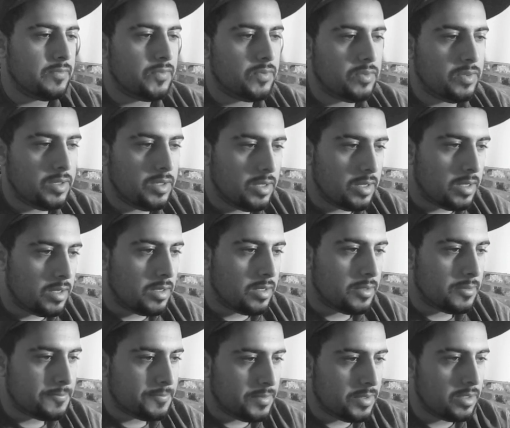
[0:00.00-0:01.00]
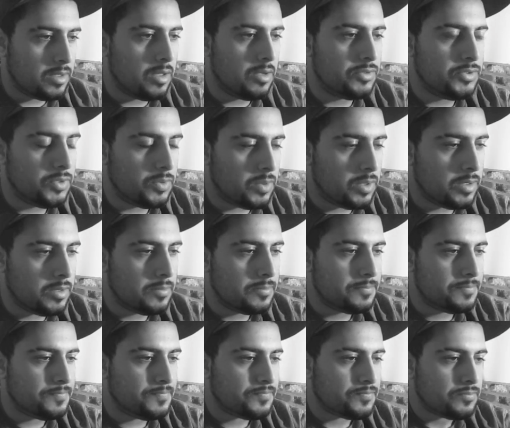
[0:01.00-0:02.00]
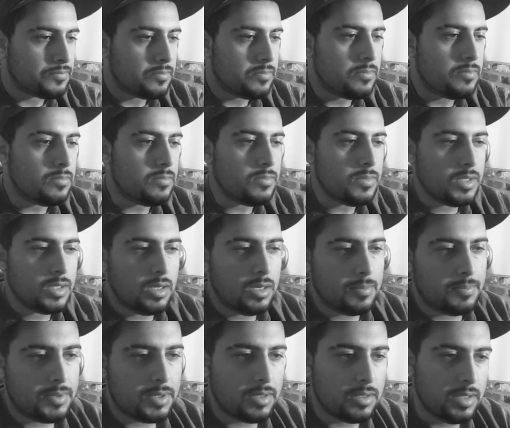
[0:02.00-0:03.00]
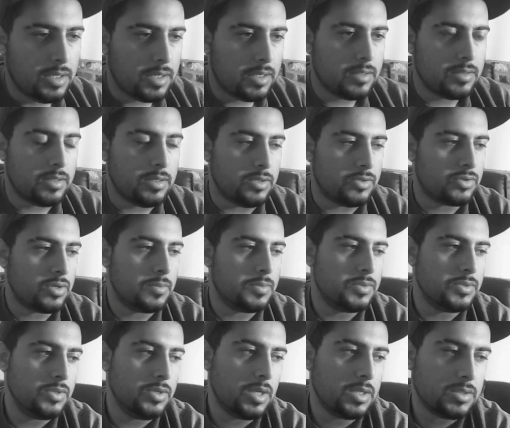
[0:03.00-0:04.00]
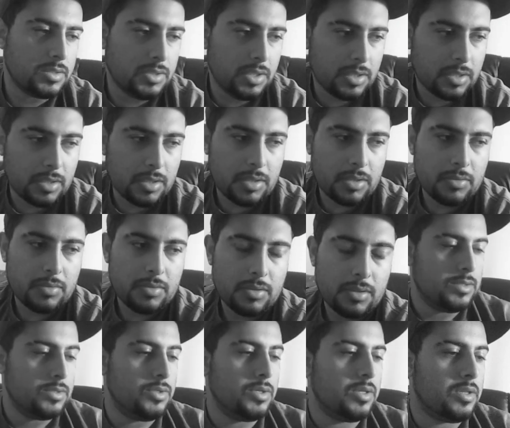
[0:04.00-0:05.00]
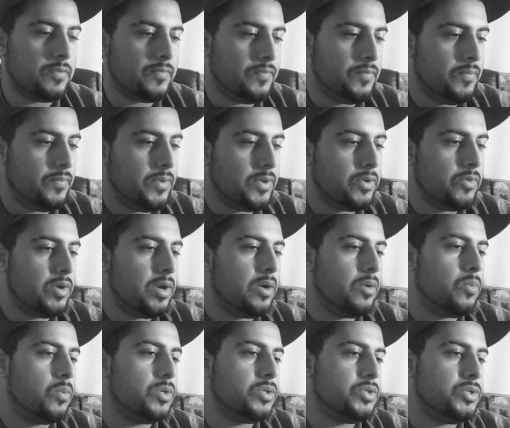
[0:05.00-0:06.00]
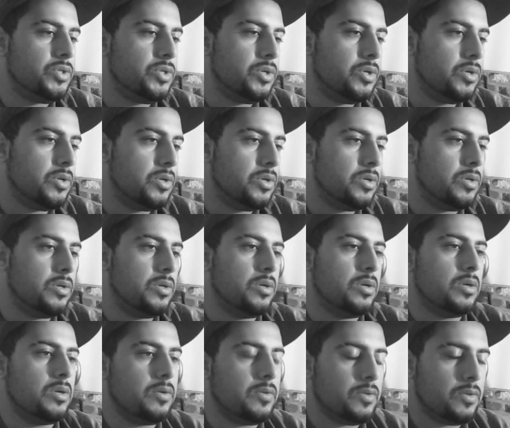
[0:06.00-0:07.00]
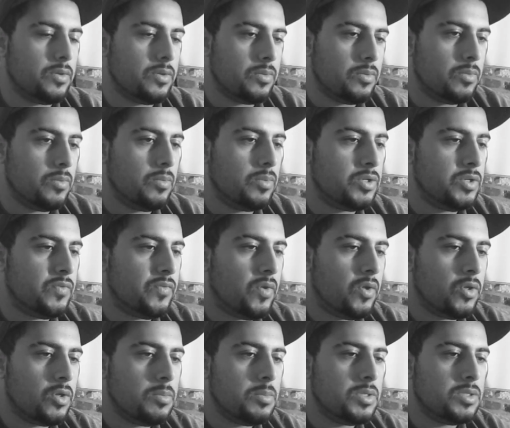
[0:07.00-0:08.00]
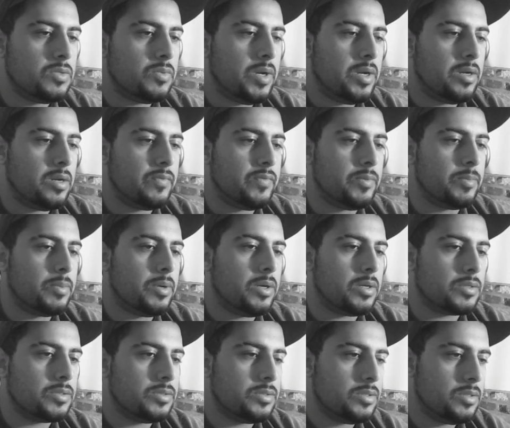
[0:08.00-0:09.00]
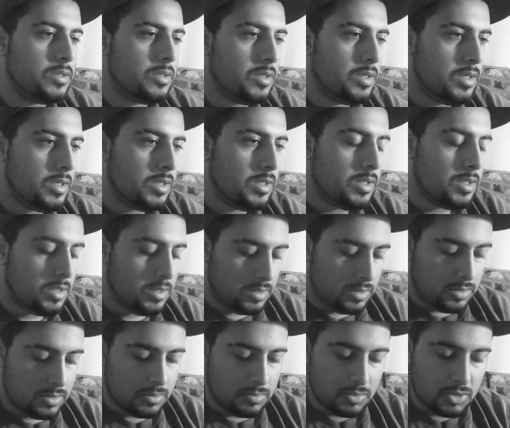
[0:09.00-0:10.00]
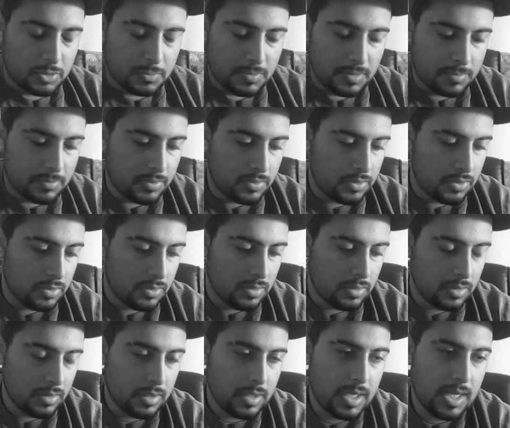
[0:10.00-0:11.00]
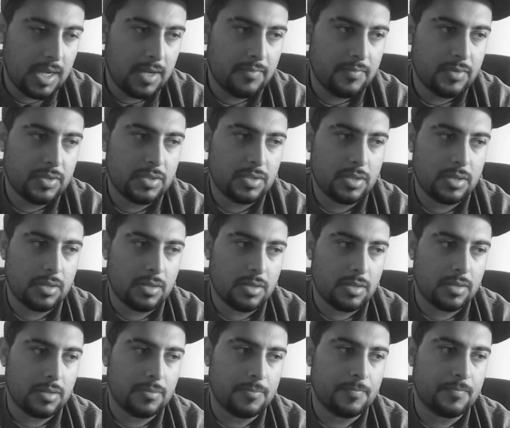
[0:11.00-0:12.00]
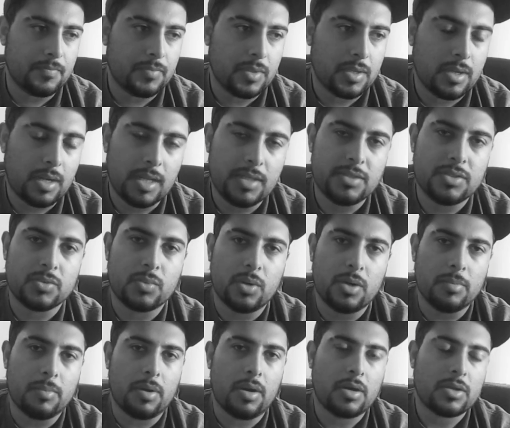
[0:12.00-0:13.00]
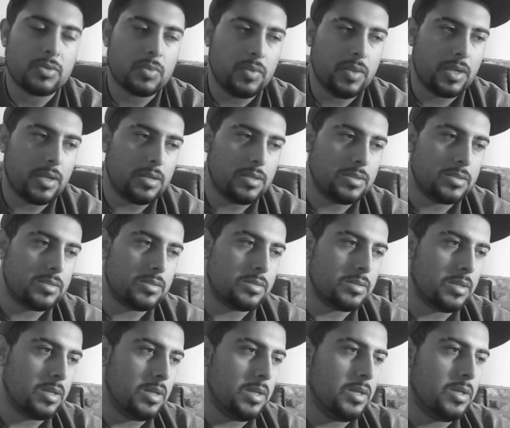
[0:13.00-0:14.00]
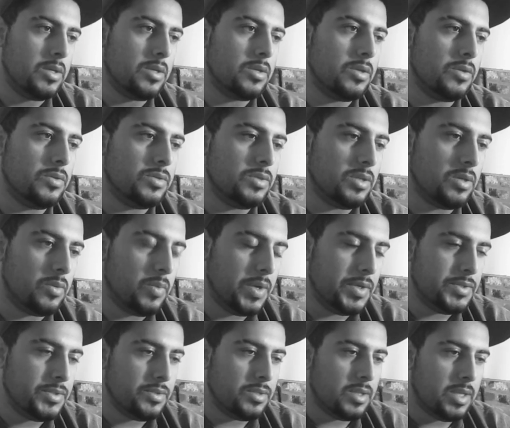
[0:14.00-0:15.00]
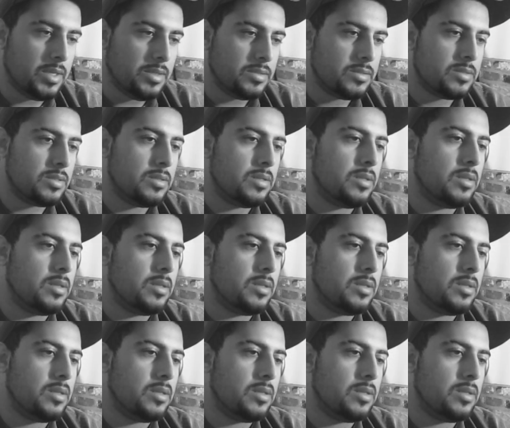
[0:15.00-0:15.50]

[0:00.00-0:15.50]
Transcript: for the enclosure one, I'll put a link in the description so you guys can check it out. So you have to figure out what your volume is, right, of your box. So most people have a nice square box where they could just use the equation length